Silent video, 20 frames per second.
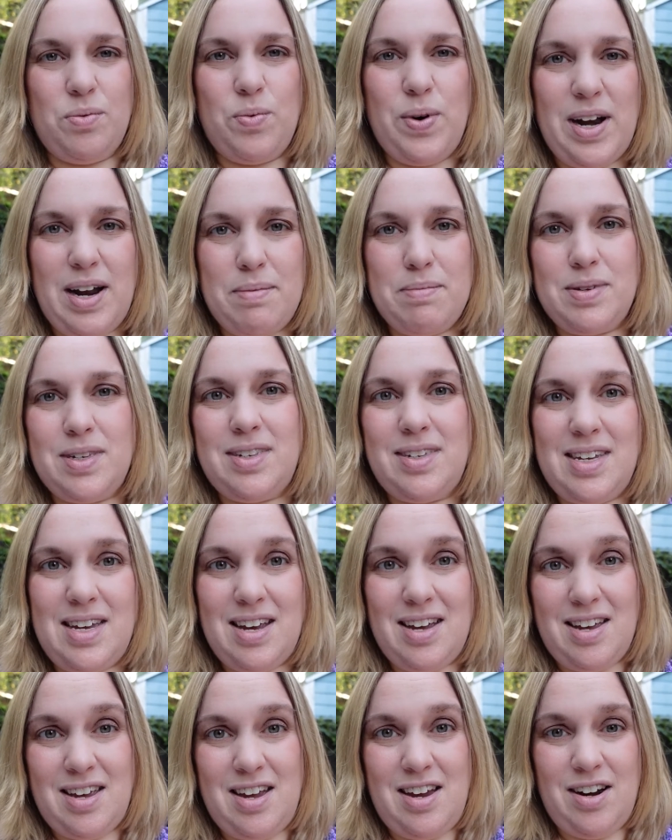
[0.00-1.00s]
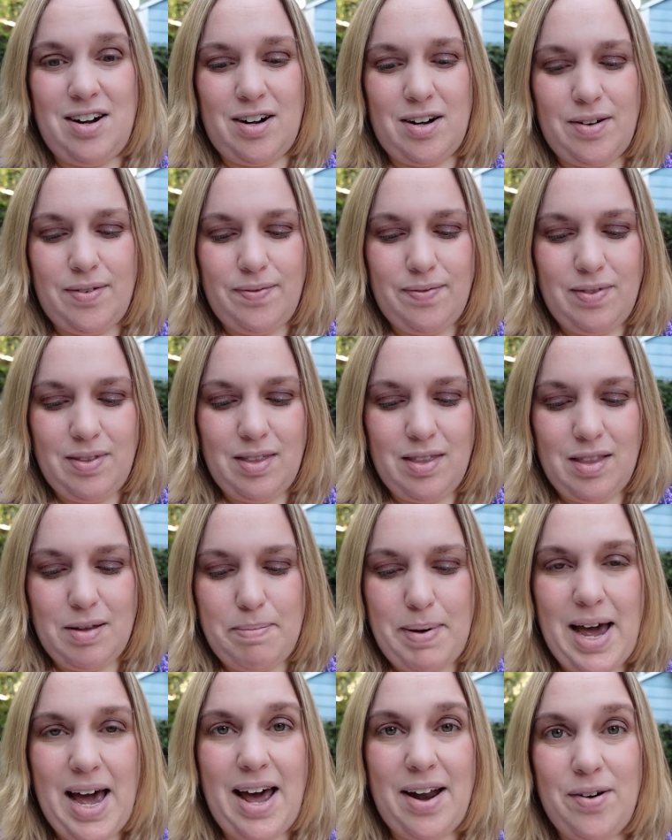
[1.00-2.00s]
what I'm seeing here, the
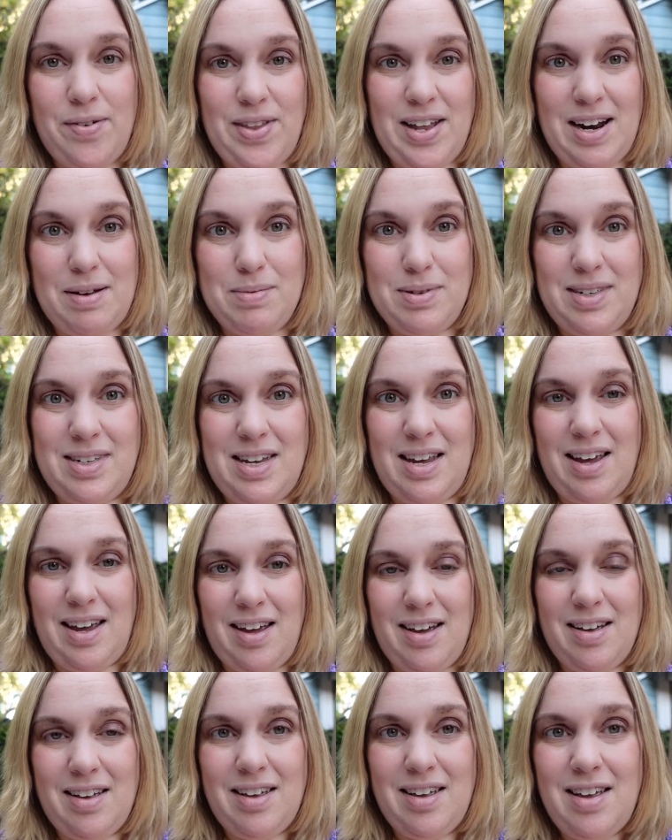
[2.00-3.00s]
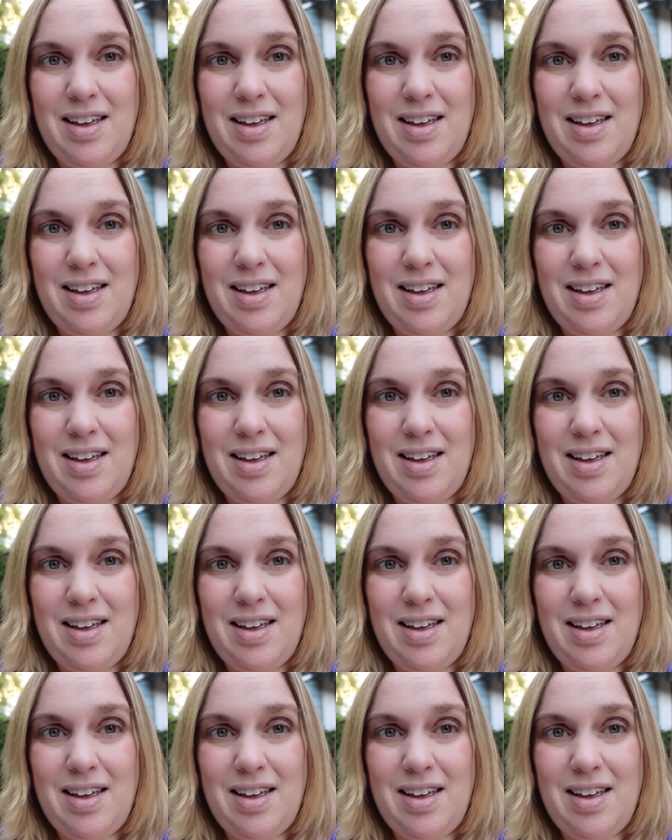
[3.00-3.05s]
pattern that I'm seeing,